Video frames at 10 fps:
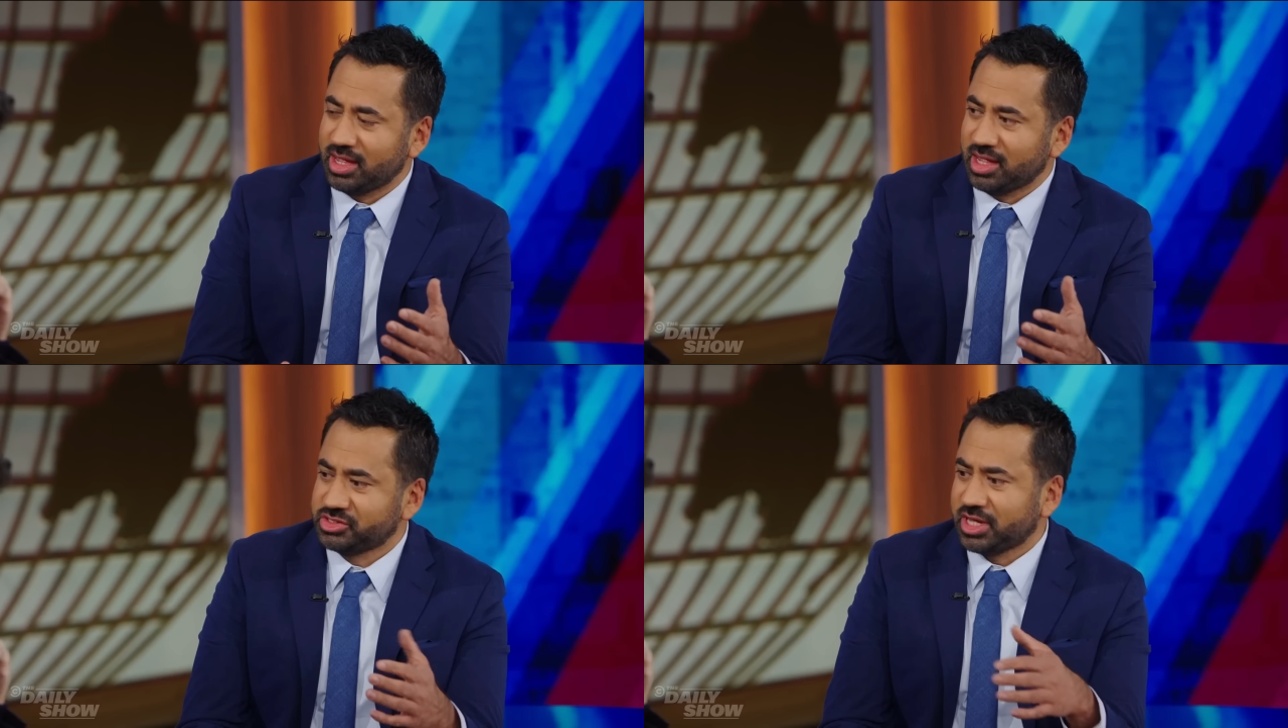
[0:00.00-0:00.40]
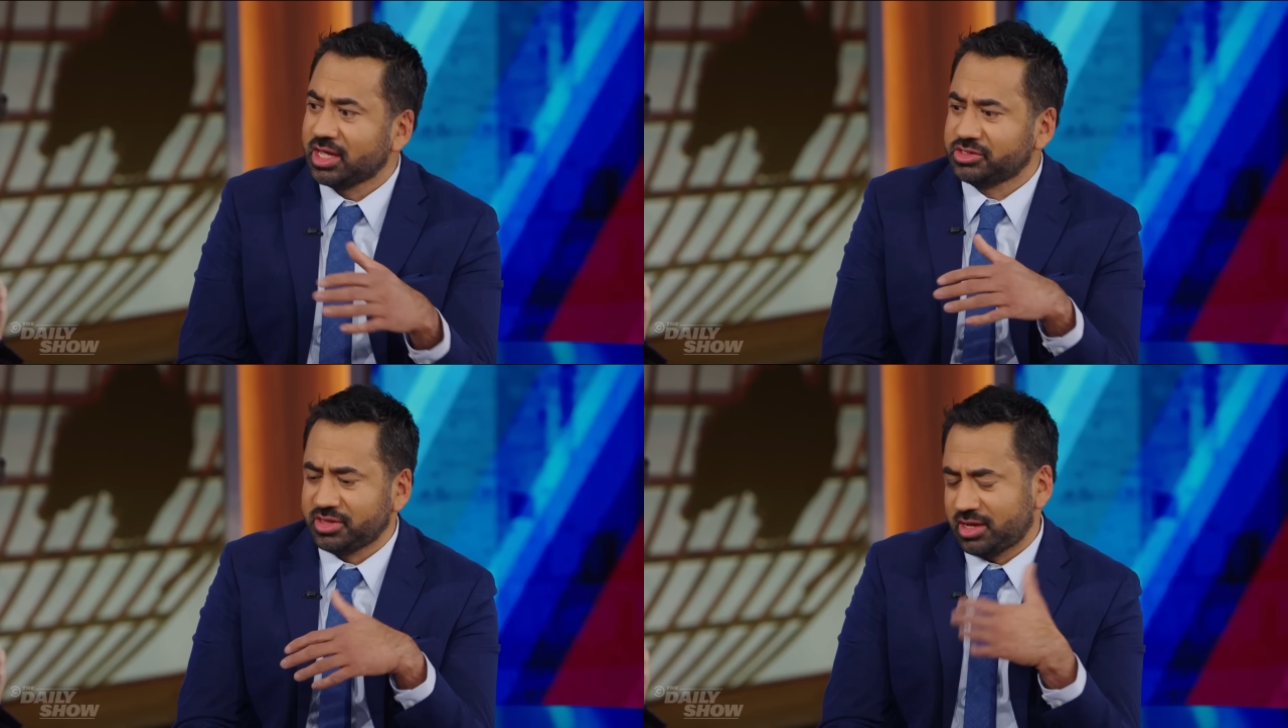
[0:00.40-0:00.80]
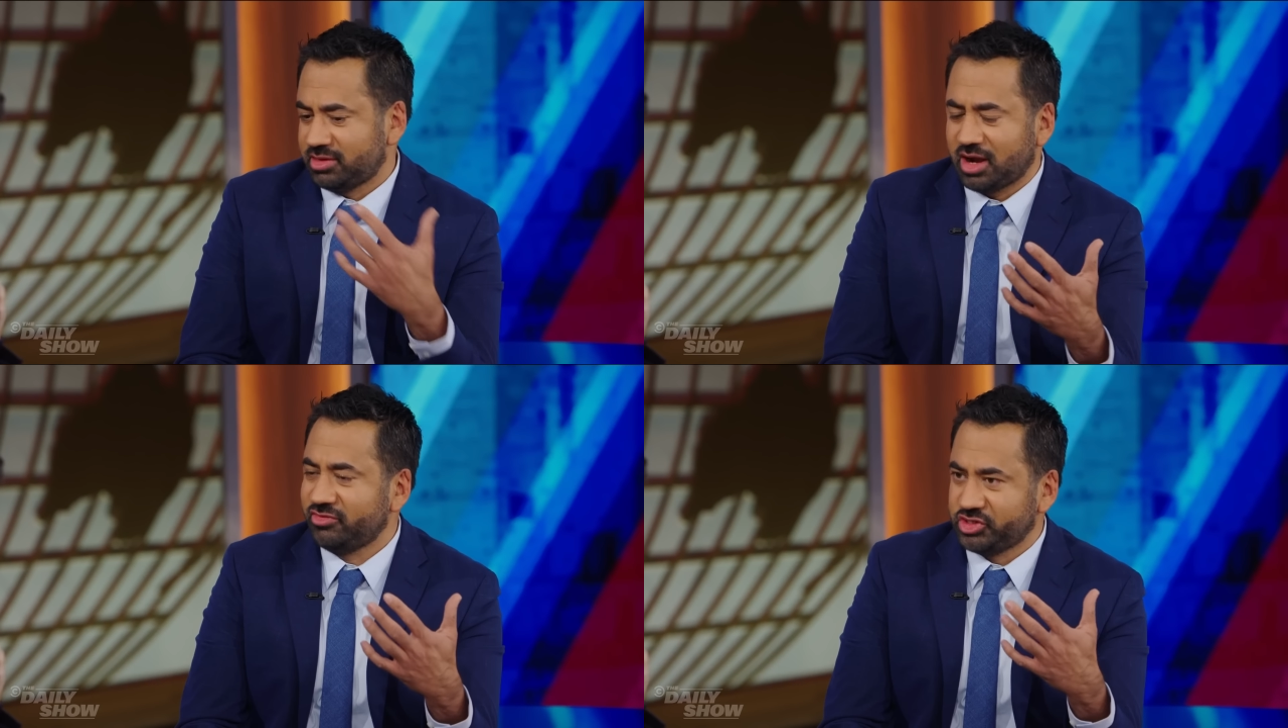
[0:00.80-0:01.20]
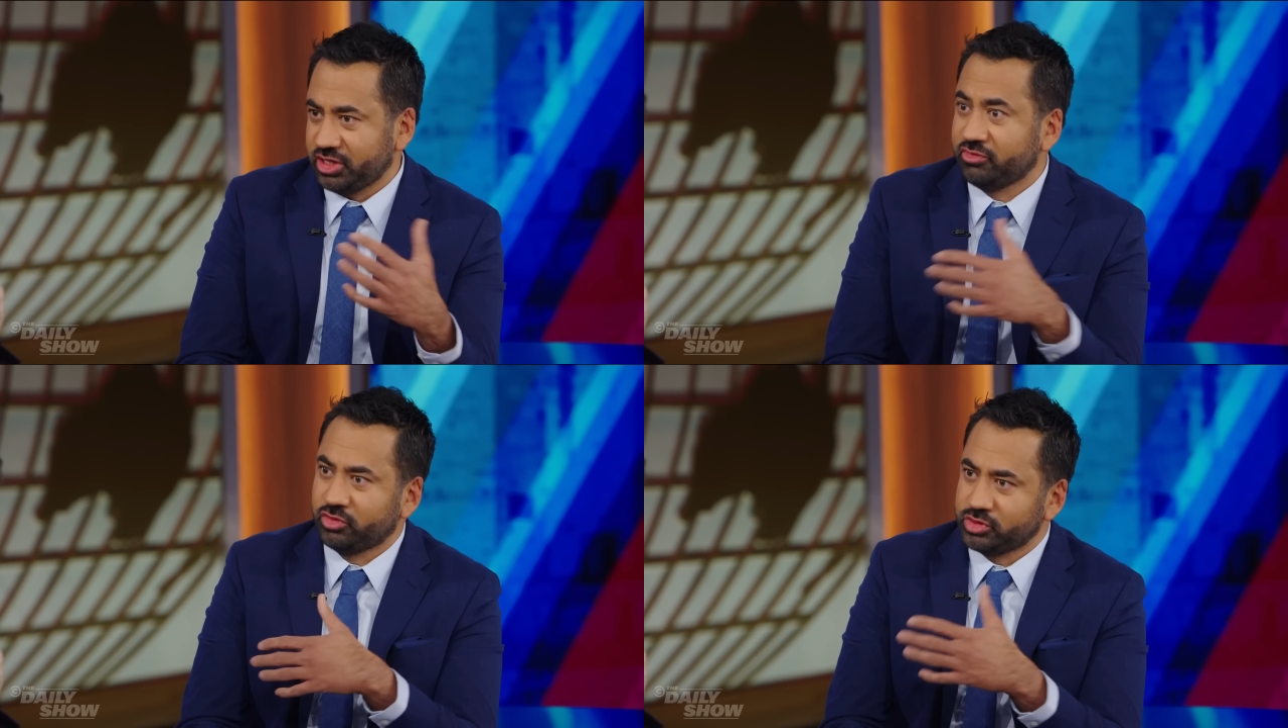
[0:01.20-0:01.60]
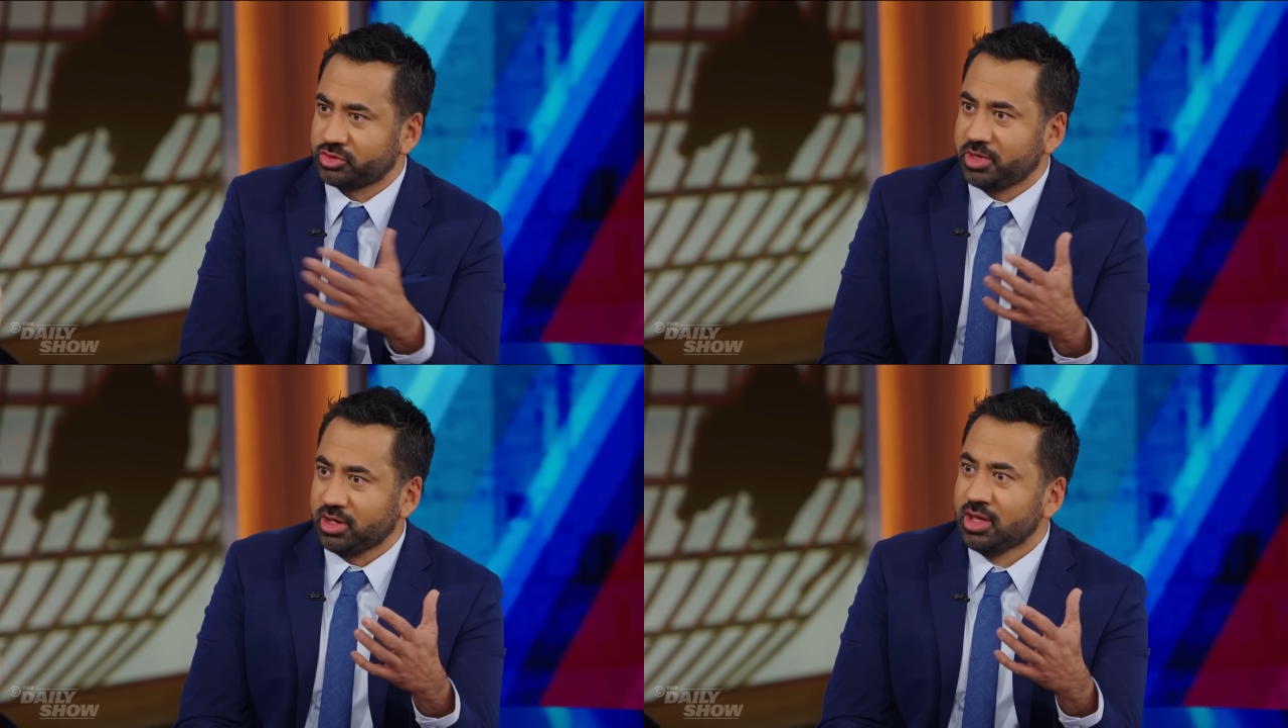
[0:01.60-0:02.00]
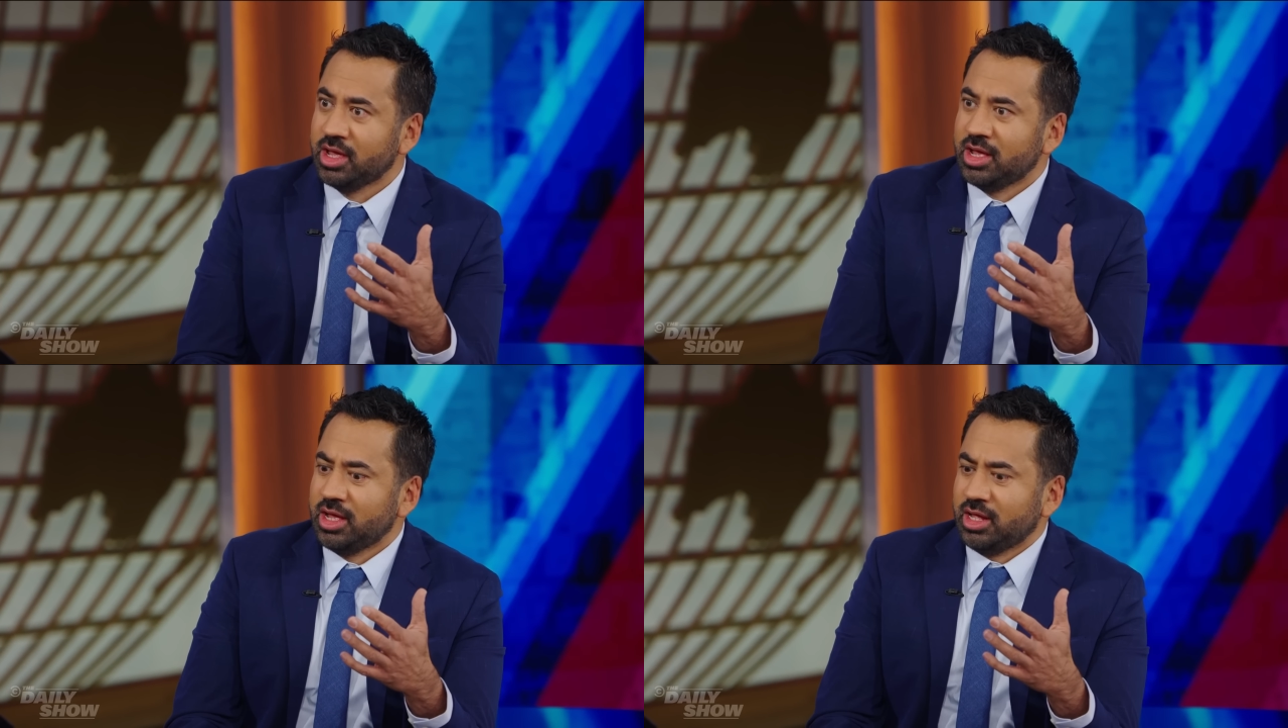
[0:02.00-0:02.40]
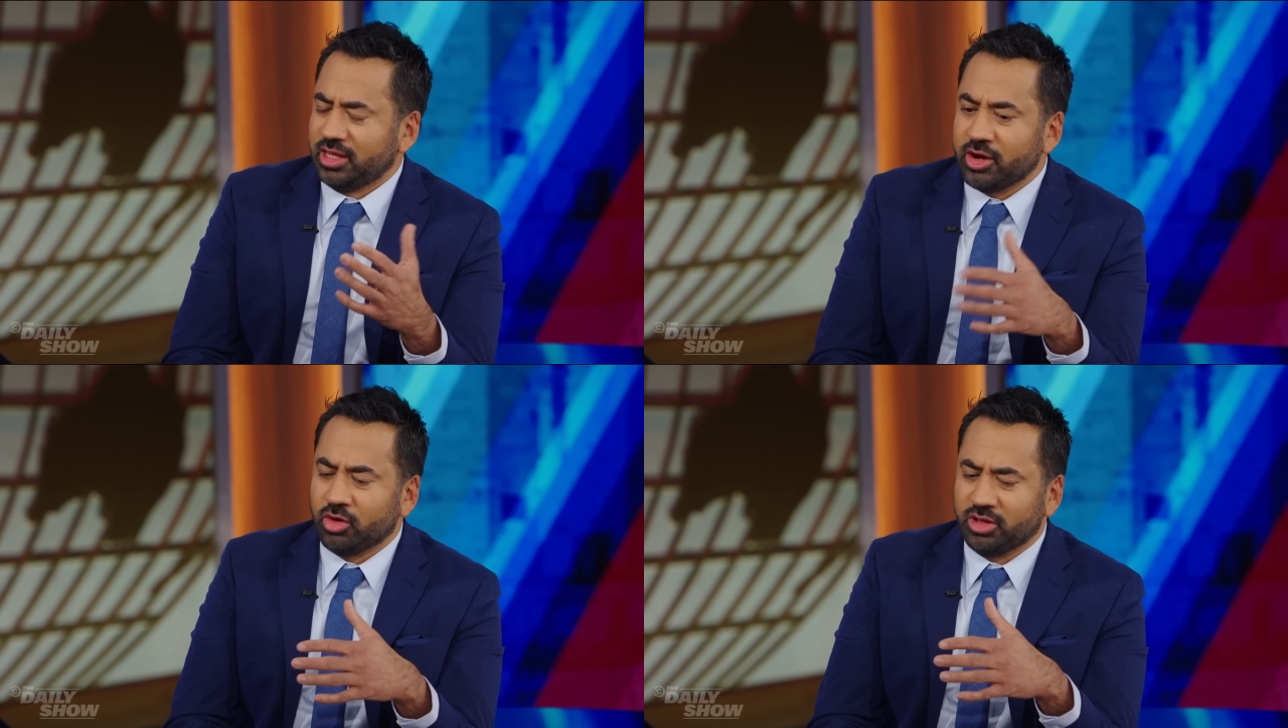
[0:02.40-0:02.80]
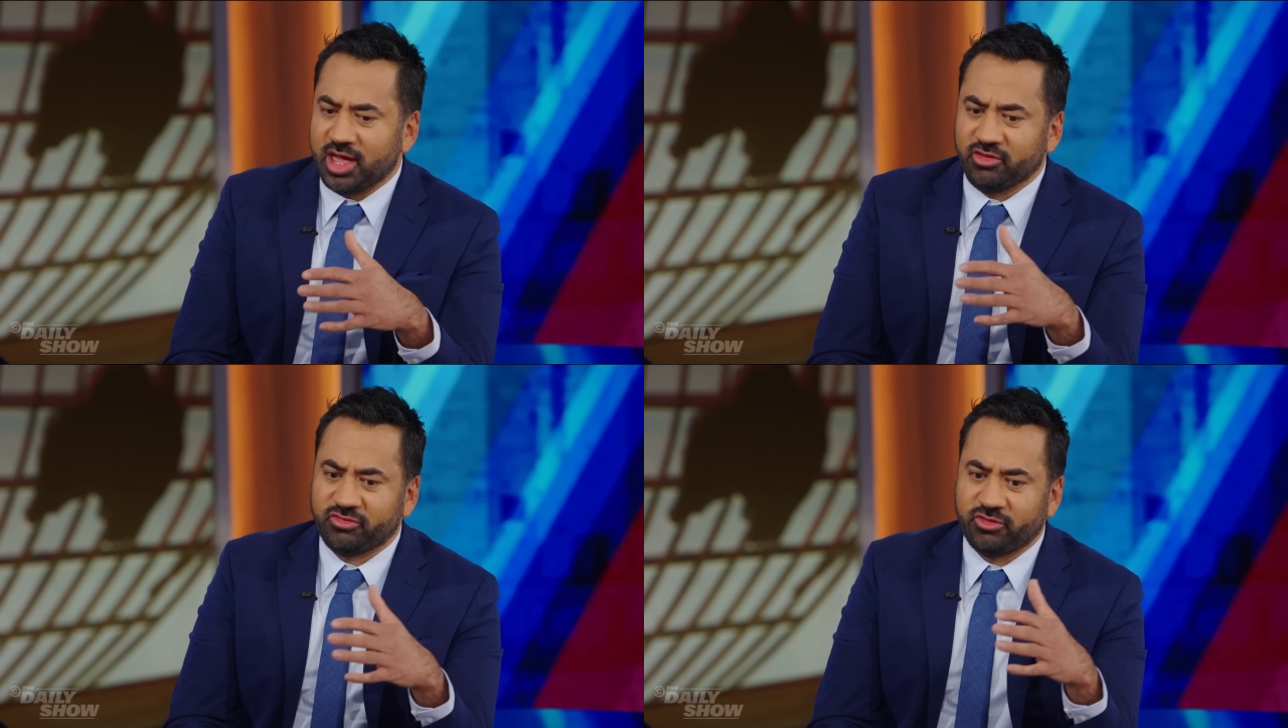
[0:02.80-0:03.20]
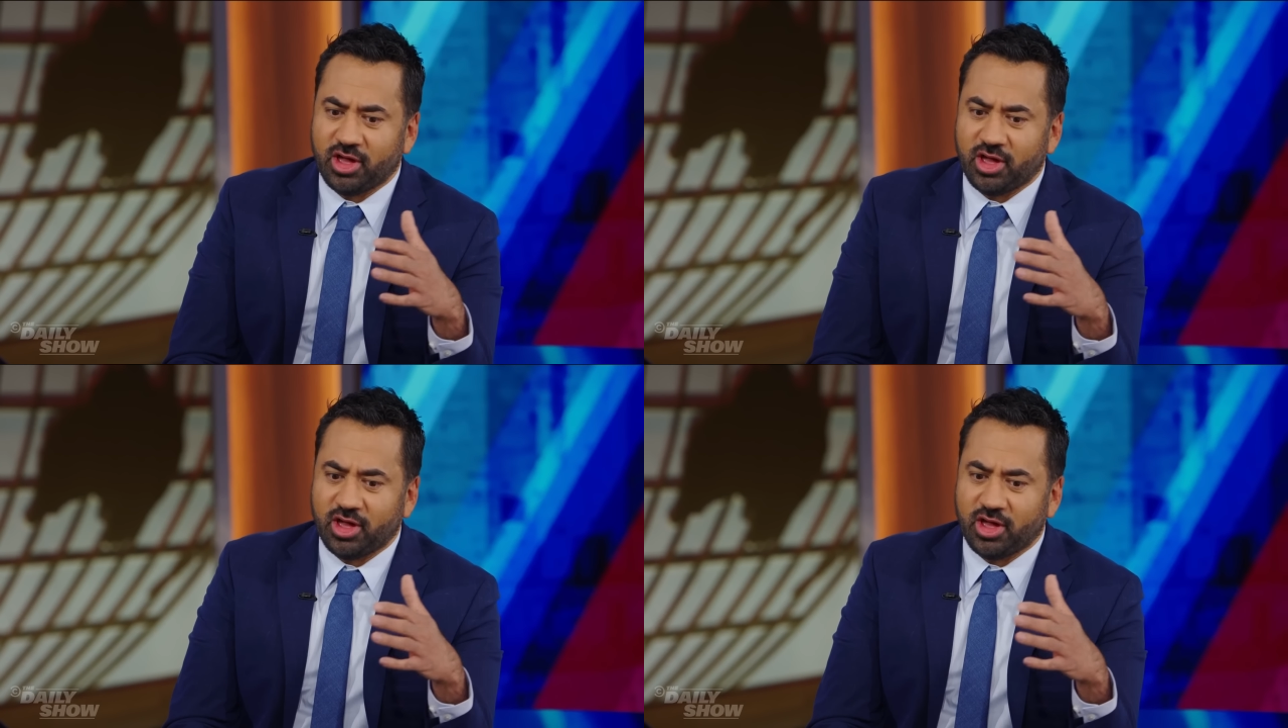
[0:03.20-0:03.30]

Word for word: a, as kids, and that, that obviously influenced me later in life.